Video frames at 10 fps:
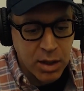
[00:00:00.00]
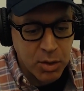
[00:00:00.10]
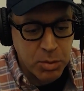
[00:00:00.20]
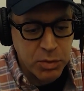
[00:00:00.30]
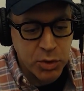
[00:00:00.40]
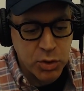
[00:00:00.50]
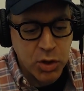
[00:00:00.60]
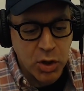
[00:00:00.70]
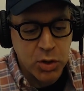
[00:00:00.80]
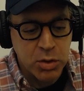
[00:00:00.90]
before you
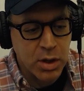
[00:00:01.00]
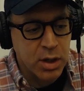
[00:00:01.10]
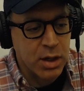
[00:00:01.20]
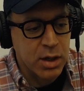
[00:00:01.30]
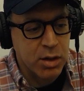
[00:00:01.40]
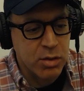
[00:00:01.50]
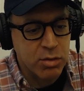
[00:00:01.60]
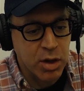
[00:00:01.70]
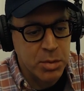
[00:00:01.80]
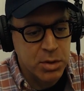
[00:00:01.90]
go,
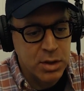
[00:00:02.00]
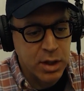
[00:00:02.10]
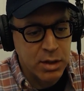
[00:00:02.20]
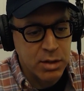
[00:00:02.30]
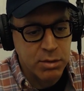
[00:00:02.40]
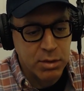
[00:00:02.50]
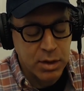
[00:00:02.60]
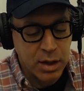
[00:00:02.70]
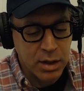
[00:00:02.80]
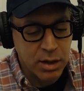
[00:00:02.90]
Robert and
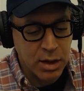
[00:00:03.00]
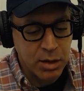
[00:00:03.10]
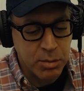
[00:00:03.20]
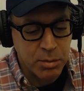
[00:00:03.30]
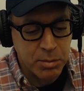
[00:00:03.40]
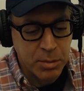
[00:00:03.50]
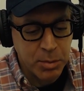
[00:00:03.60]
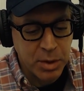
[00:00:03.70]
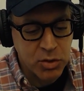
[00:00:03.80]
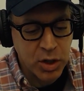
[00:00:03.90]

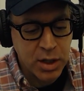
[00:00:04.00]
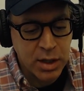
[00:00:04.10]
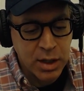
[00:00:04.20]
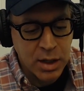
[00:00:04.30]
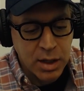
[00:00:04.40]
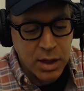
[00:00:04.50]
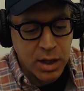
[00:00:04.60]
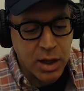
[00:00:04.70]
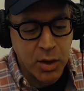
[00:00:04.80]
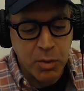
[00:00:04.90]
Patrick.
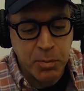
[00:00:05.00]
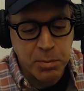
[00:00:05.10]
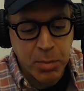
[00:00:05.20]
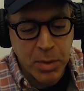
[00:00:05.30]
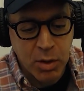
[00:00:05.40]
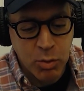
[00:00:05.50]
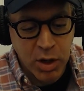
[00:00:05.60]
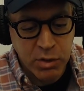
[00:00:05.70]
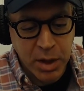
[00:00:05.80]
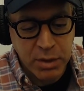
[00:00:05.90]

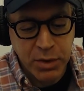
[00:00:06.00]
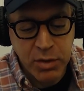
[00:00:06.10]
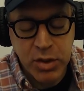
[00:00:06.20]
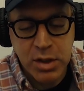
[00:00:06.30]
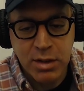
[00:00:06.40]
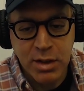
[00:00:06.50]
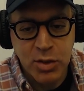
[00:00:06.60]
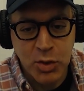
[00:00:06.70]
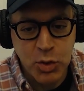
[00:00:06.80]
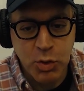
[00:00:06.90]
One of my favorite
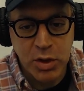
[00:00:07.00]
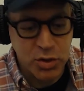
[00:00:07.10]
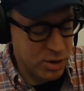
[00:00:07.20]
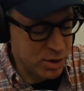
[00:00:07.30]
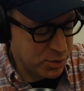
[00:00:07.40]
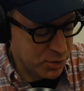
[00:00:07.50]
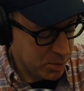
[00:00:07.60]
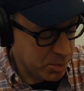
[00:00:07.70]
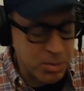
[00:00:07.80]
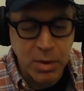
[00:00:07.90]
interview questions
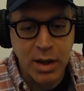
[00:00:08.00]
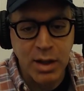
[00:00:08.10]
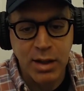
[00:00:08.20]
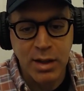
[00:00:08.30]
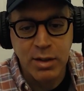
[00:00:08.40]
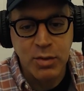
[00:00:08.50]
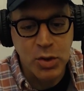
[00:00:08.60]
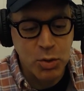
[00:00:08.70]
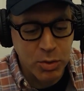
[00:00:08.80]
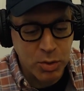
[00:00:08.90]
from
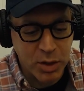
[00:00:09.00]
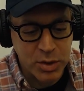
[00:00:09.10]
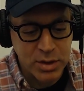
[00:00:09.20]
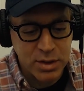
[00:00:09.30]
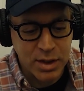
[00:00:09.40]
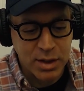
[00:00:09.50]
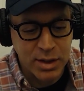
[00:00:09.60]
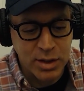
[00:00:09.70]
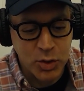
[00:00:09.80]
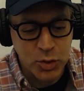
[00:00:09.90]
when I was
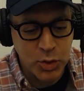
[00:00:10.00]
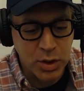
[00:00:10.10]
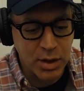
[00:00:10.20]
interviewing